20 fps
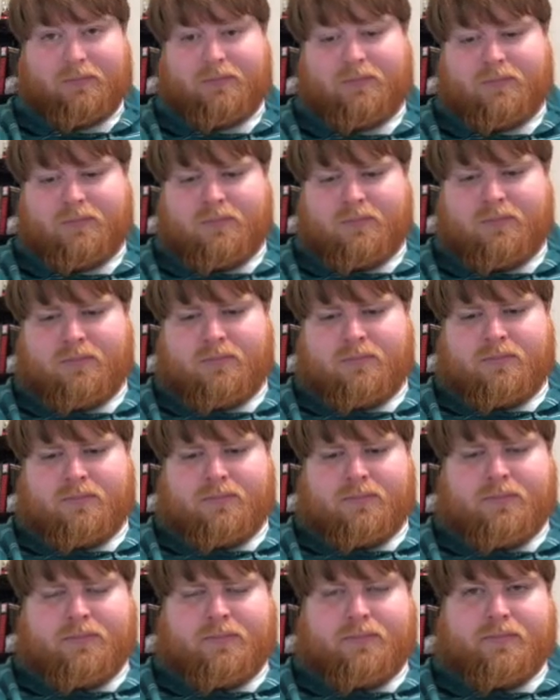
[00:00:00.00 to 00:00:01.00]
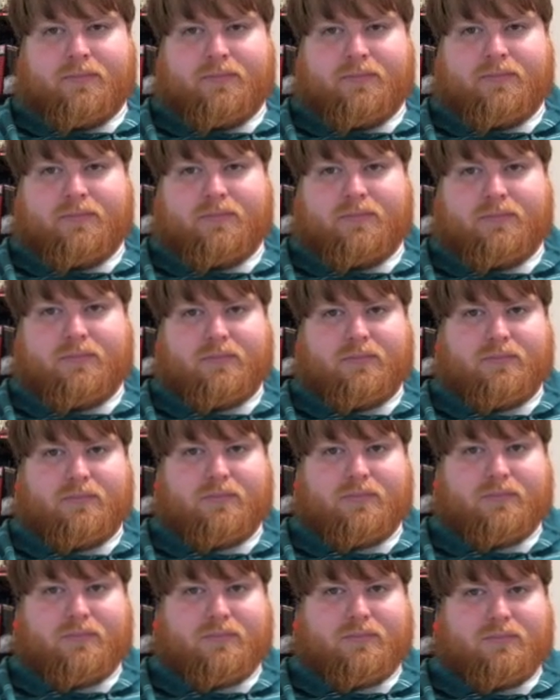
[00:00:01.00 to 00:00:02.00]

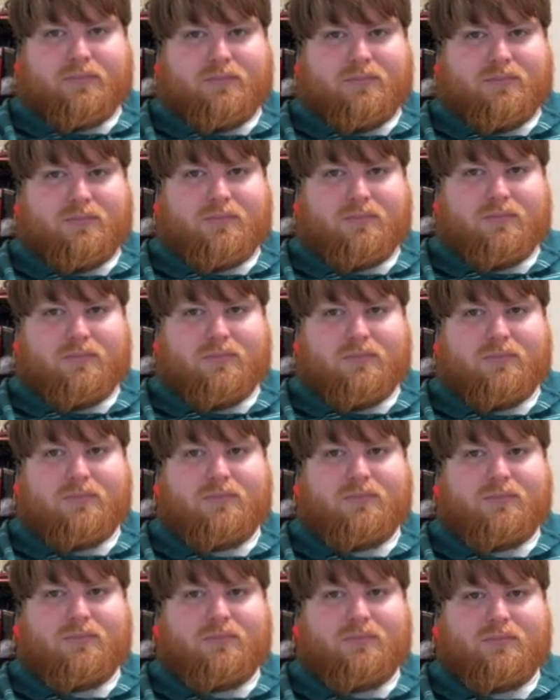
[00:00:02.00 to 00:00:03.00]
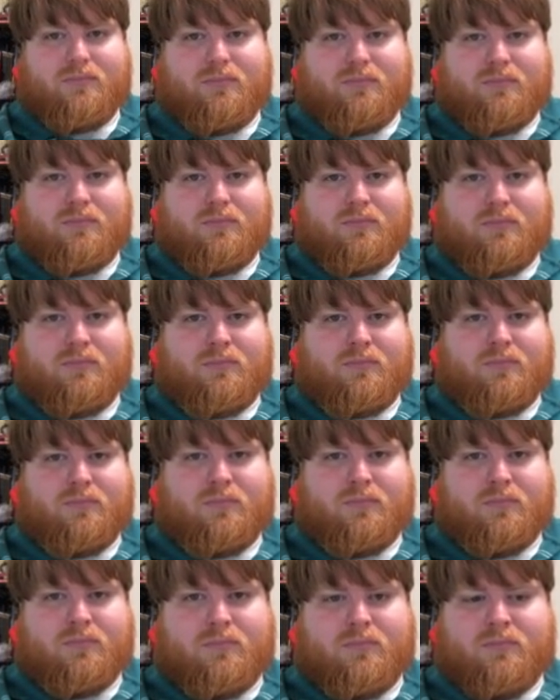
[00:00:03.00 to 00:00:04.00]

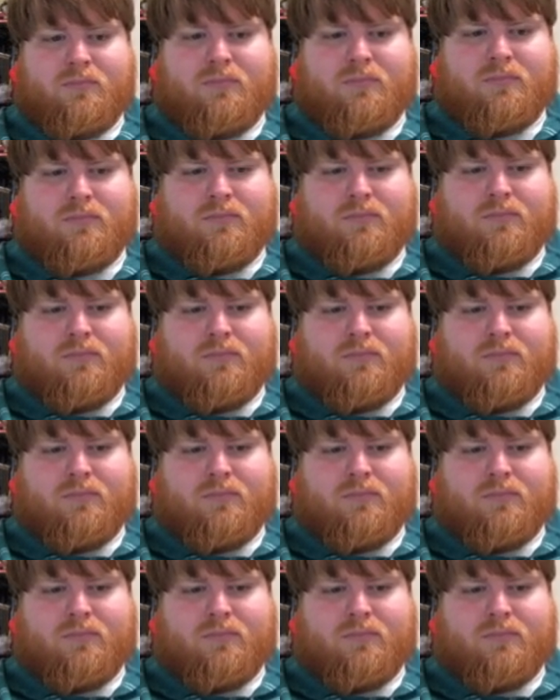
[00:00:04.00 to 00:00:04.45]
(not speaking)